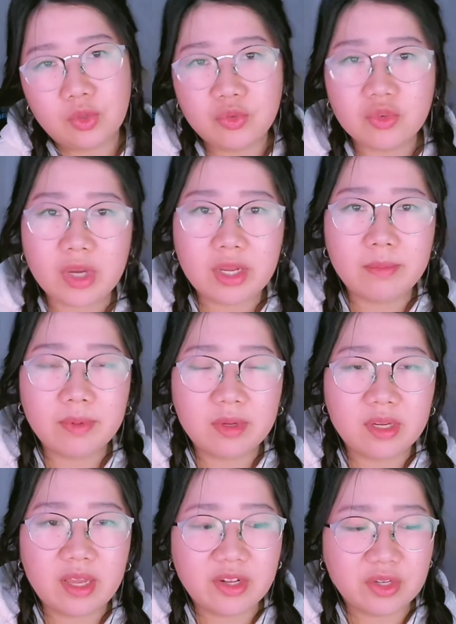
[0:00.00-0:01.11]
Do try to
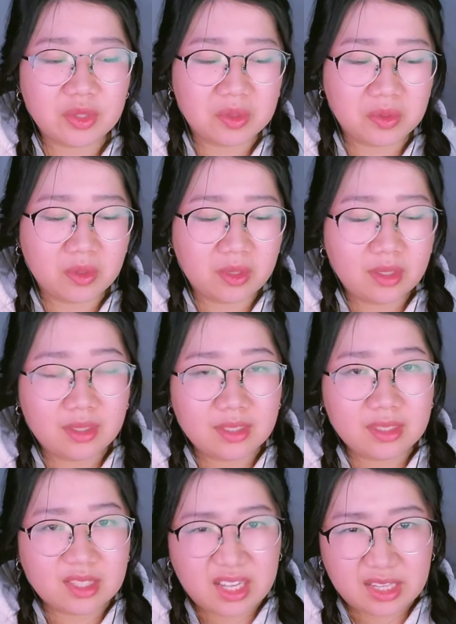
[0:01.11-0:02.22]
put it into
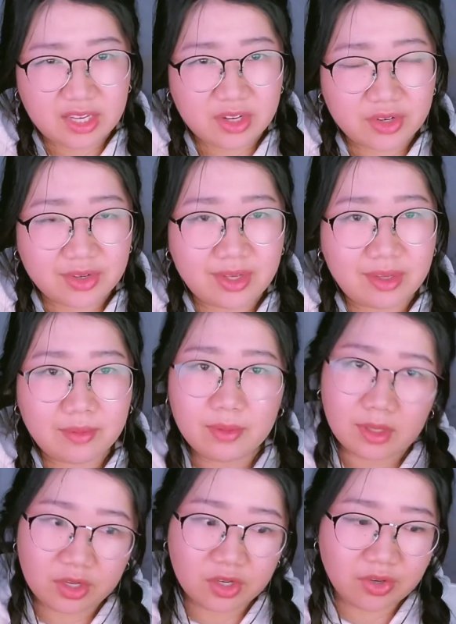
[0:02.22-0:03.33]
slightly agree,
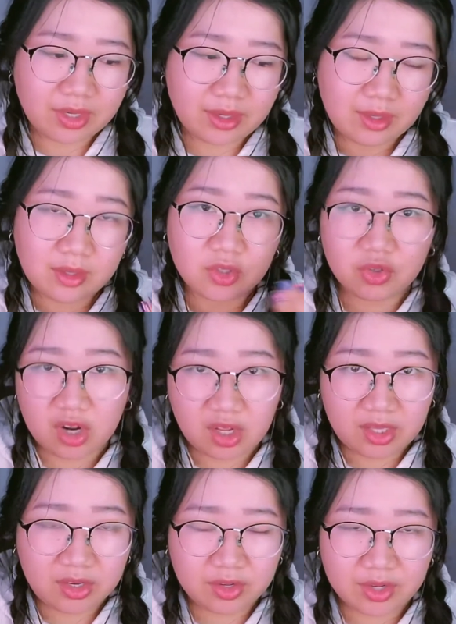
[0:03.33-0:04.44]

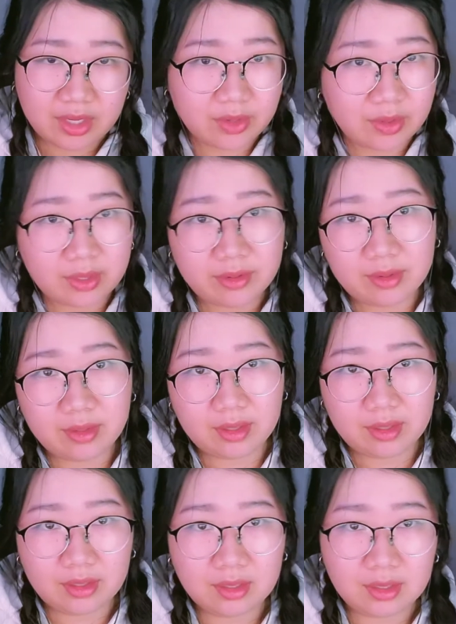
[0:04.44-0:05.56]
strongly agree, or
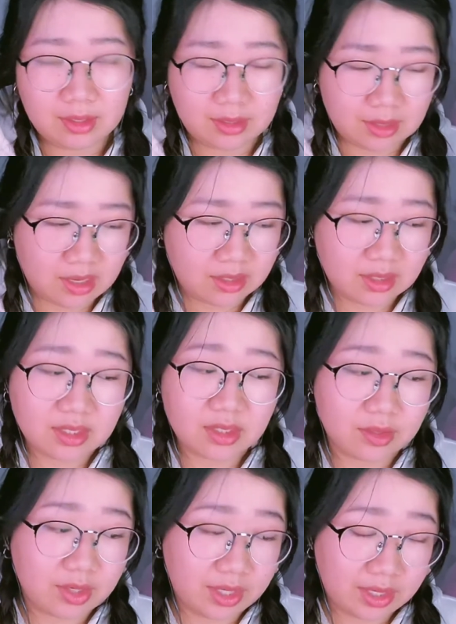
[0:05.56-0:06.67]

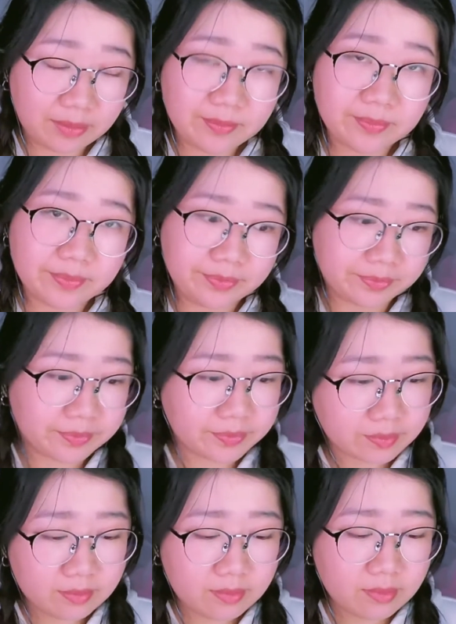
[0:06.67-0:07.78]
disagree,
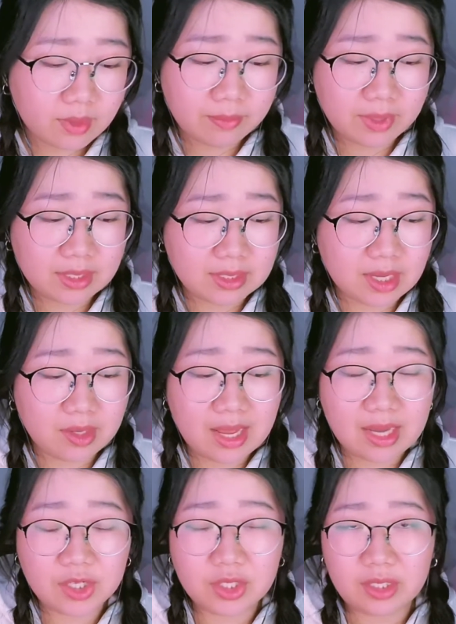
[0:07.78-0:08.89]
because that'll
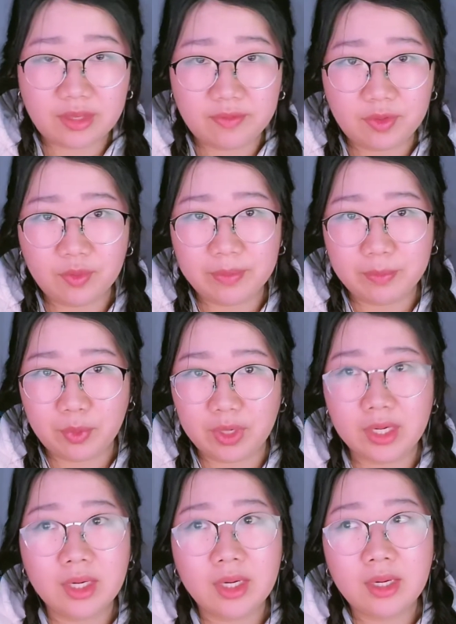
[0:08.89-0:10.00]
actually give you a
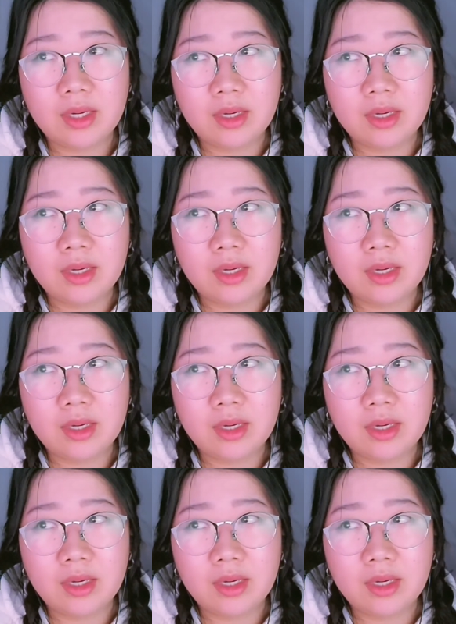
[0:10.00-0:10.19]
more